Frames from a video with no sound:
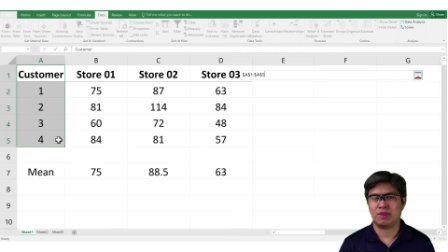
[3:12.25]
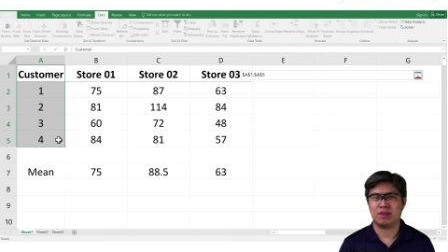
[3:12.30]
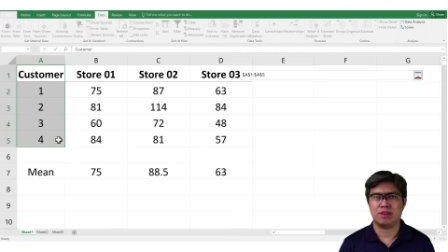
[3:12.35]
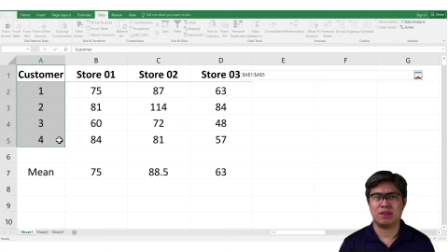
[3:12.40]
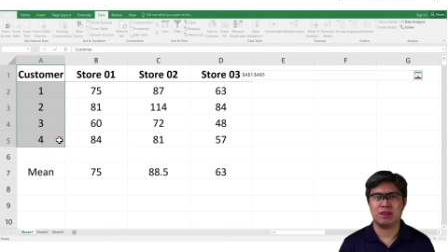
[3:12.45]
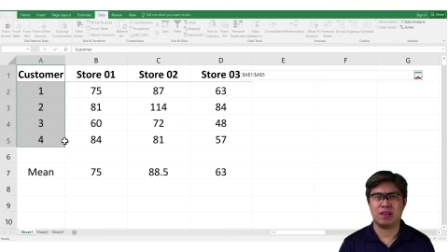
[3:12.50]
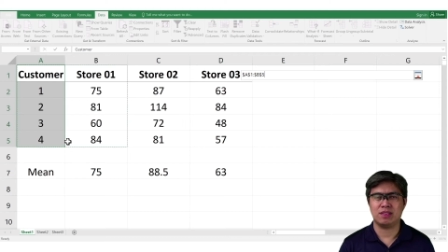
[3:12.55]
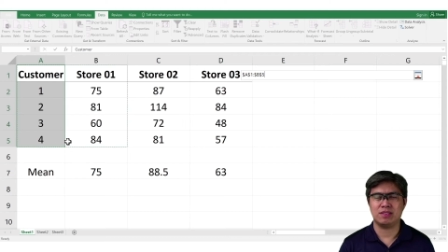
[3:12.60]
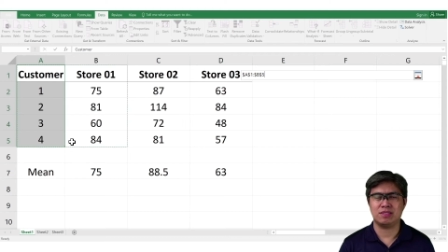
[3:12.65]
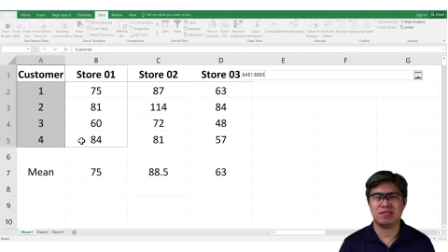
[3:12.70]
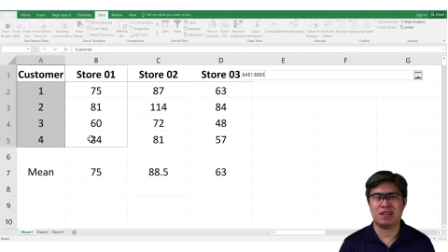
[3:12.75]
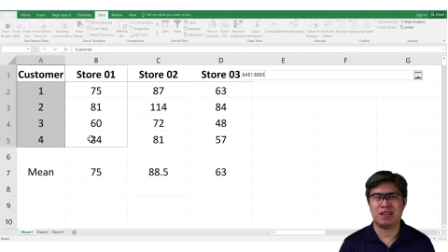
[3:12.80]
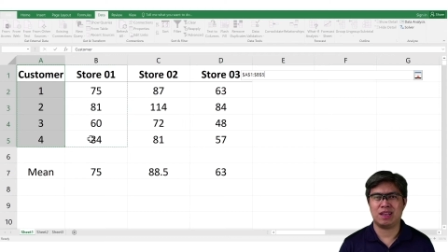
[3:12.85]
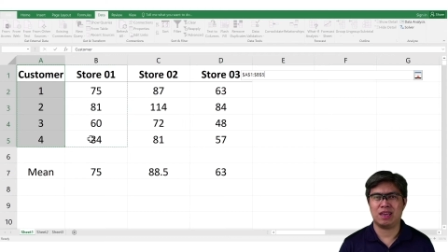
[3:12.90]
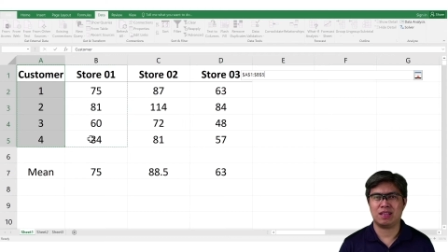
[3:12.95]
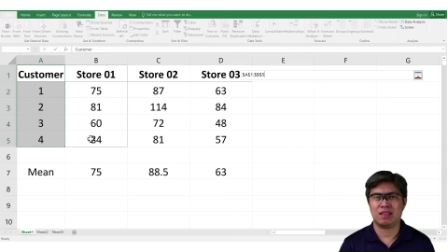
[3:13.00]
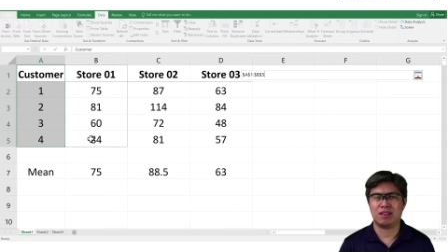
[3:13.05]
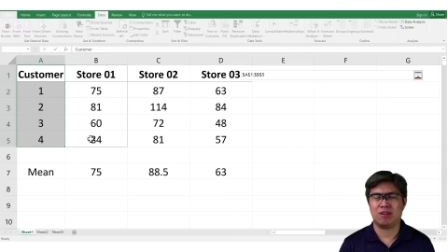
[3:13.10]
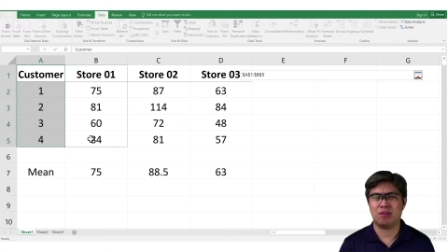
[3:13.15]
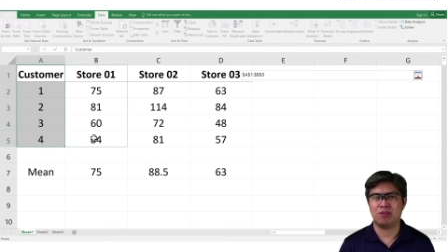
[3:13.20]
Then
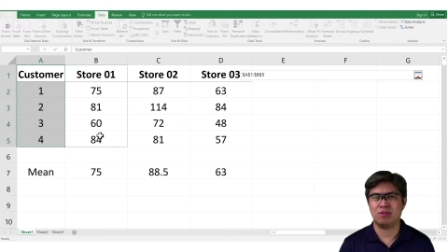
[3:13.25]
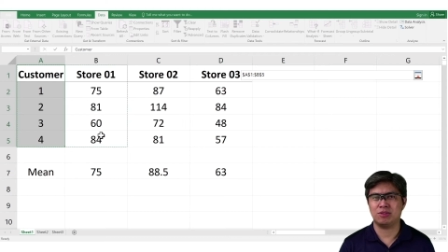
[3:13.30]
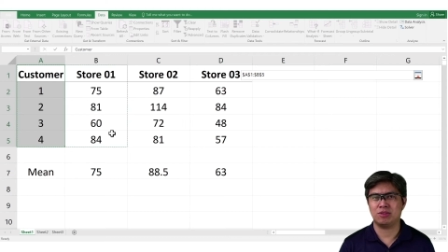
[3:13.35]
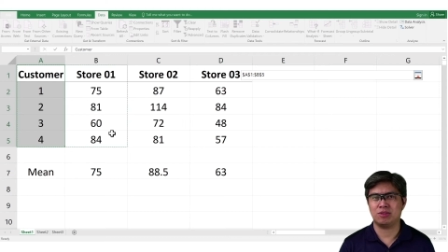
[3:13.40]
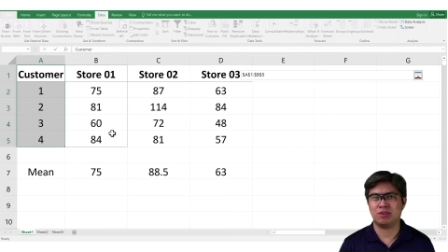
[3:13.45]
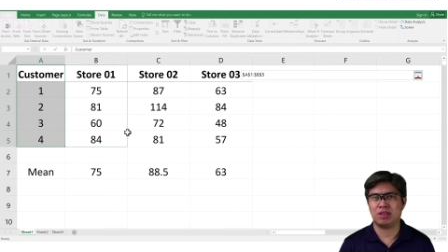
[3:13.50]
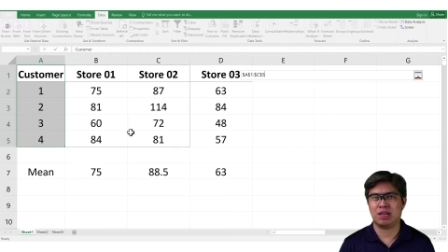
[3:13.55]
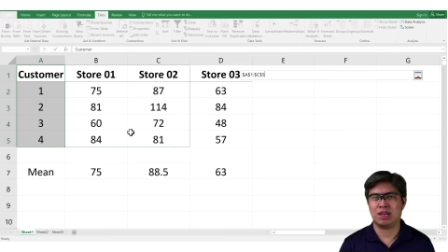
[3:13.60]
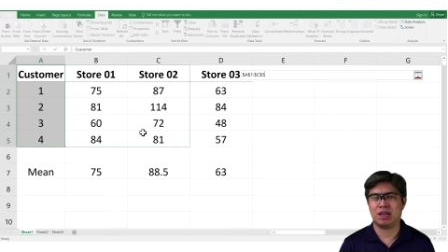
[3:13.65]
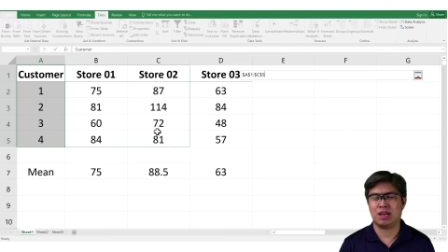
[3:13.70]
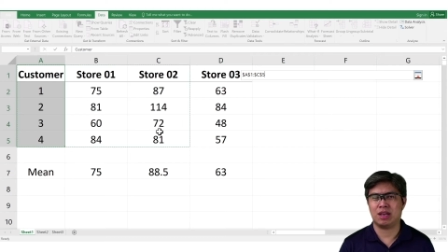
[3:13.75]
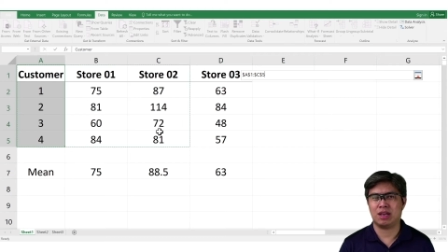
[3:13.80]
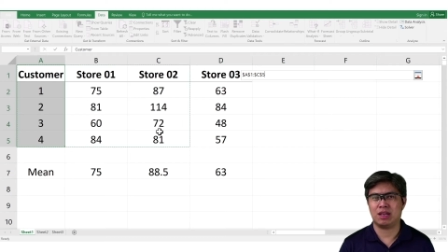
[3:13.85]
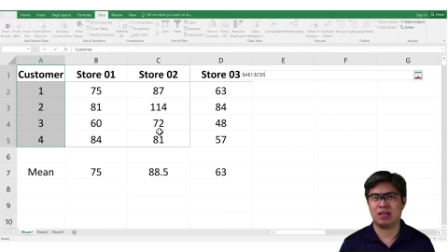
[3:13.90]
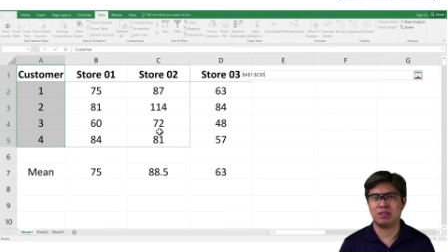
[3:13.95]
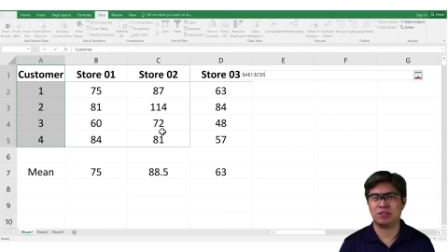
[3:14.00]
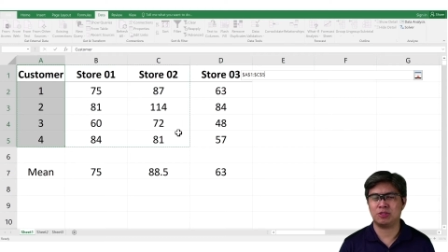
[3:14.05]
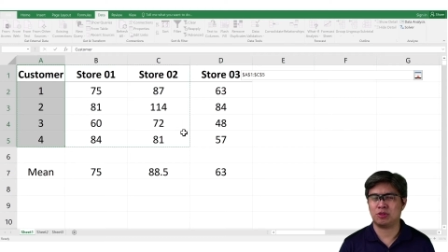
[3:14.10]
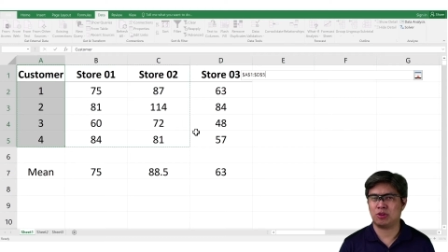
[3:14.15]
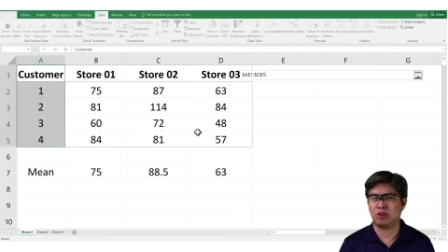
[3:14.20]
select also the
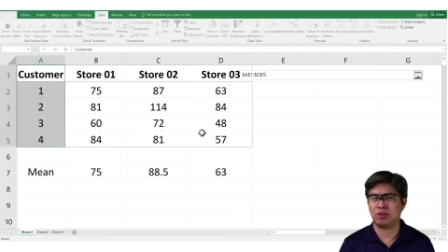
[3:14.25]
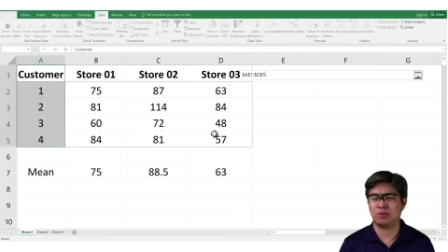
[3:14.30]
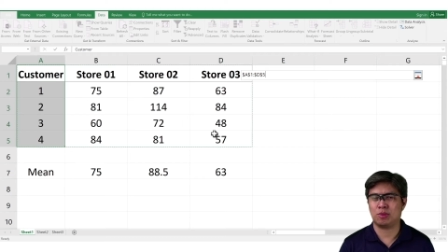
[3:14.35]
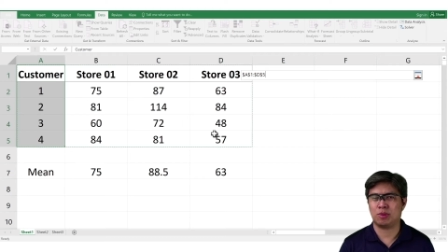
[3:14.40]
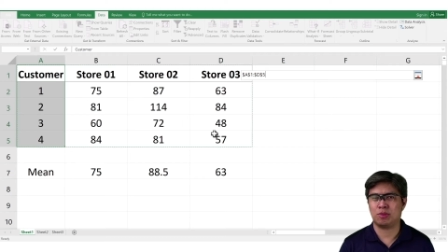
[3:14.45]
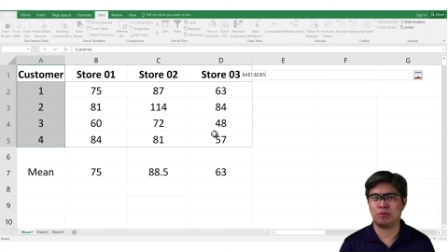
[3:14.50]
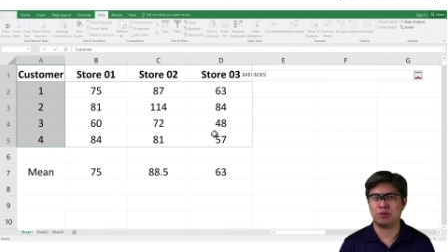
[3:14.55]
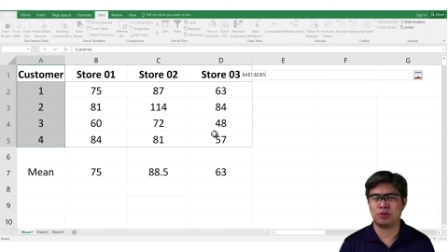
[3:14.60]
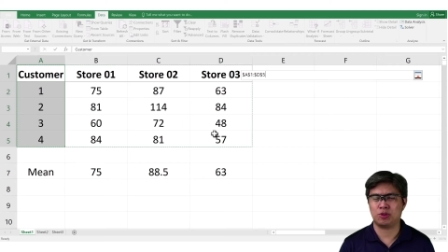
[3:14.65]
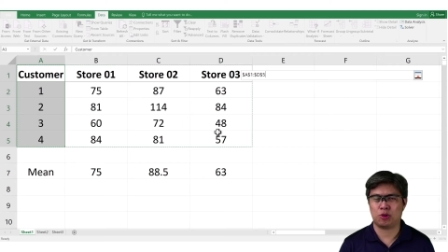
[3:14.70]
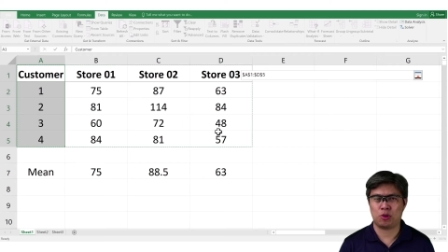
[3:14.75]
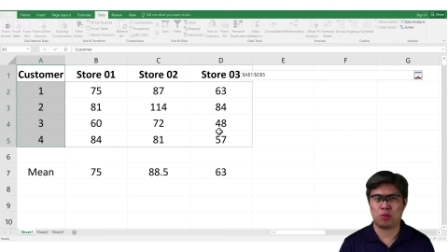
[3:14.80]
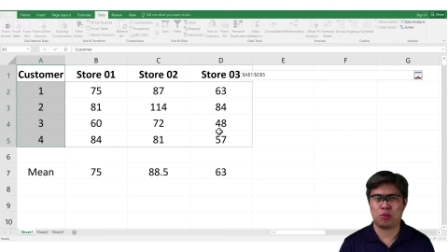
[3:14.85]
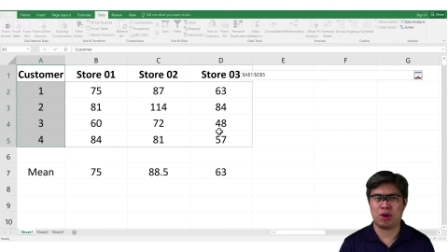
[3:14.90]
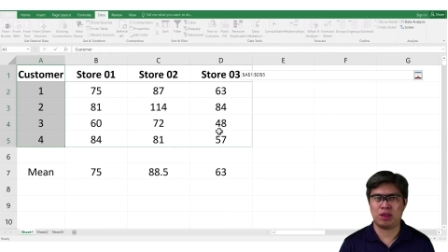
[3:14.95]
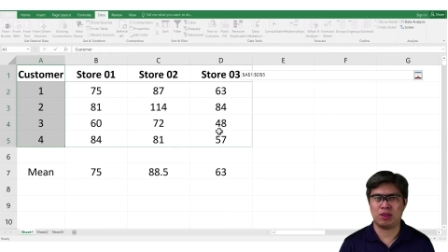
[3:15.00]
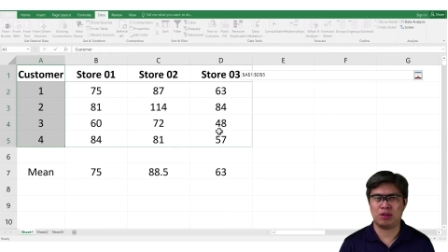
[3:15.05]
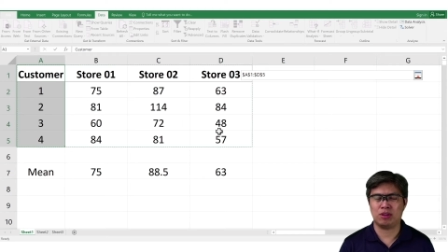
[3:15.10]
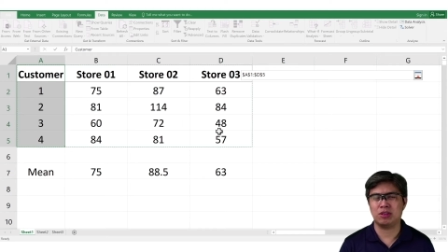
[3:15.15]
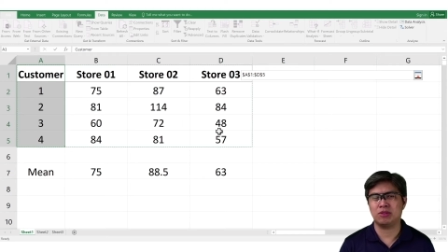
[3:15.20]
stores from store 1
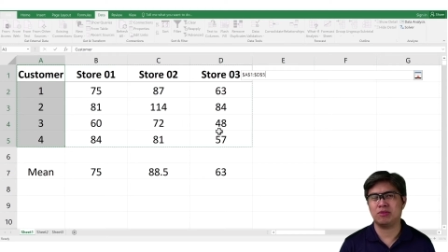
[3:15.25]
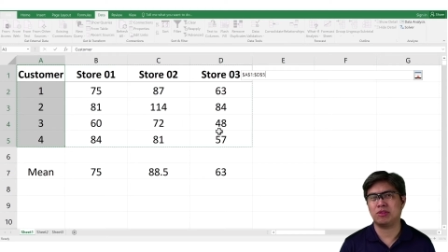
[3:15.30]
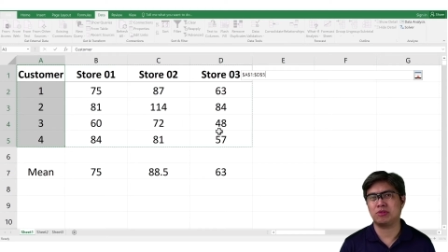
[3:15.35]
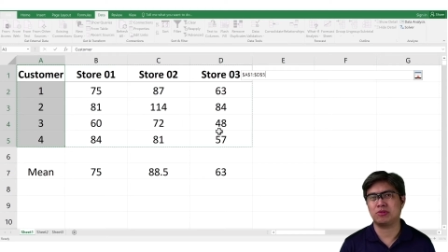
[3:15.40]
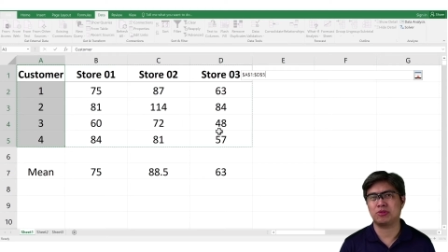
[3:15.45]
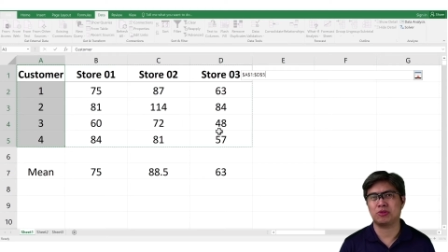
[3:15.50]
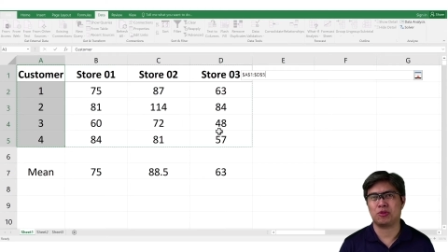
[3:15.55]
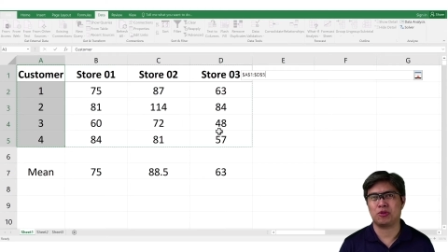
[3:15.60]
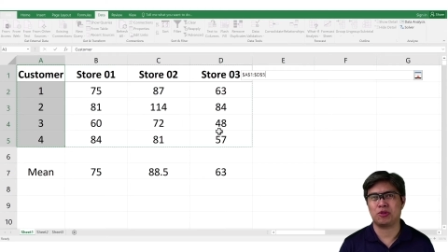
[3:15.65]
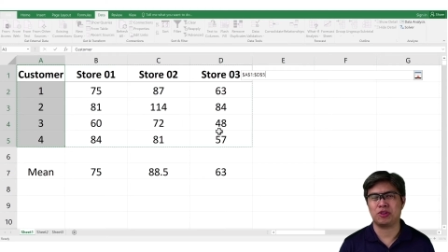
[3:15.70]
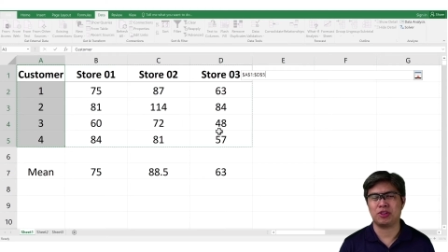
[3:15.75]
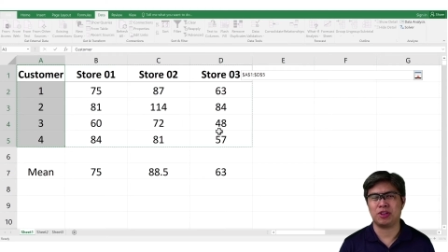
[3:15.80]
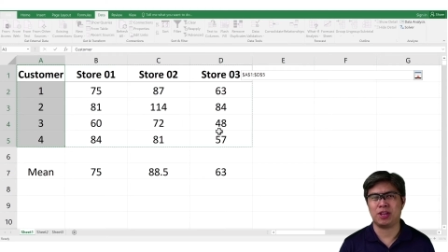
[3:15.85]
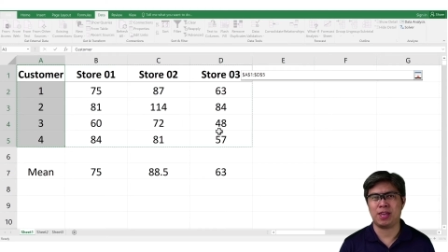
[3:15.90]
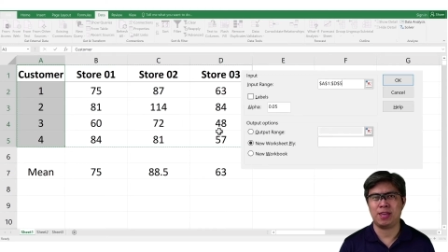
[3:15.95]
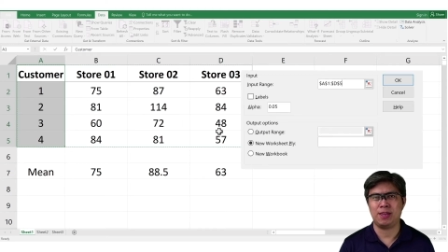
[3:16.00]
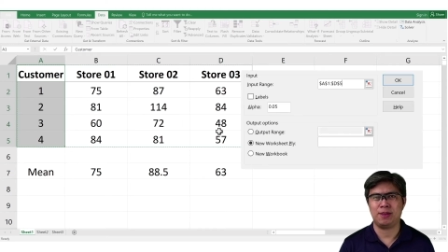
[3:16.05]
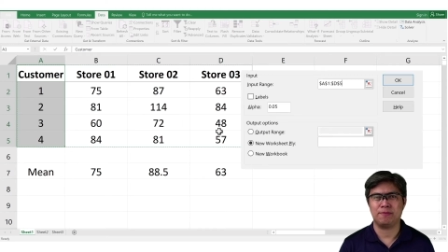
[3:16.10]
all the way to store 3.